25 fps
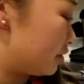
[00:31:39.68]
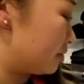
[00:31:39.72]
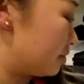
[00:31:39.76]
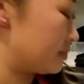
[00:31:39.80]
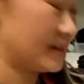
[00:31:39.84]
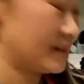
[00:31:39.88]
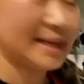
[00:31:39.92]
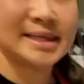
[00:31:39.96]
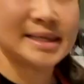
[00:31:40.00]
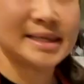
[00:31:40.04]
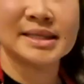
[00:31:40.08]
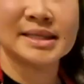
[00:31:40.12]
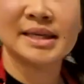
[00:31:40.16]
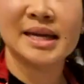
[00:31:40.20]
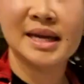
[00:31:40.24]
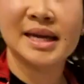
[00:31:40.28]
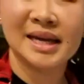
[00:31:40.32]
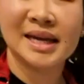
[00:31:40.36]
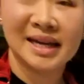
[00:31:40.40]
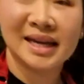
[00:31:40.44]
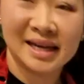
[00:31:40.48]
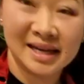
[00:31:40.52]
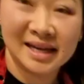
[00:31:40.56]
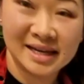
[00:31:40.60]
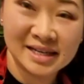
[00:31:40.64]
Thermomix,
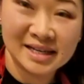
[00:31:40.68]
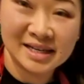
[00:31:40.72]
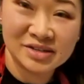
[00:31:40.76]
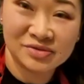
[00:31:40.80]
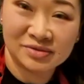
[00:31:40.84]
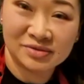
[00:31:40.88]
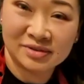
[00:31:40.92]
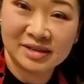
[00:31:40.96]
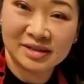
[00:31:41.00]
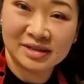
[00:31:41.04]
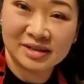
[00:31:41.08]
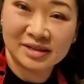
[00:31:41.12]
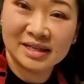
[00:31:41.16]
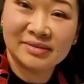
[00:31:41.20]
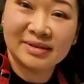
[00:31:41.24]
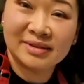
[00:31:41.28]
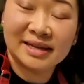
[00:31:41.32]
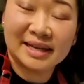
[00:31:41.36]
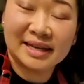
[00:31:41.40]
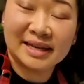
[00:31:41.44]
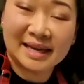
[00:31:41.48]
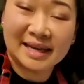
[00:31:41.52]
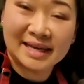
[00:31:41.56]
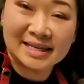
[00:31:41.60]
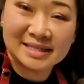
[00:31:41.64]
it is really,
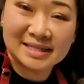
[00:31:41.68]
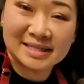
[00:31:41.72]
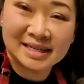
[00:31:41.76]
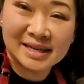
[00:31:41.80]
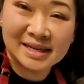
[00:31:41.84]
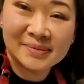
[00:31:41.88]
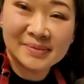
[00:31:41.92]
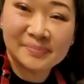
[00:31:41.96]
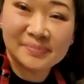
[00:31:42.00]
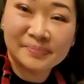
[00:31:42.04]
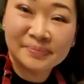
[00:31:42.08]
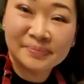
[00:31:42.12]
really easy.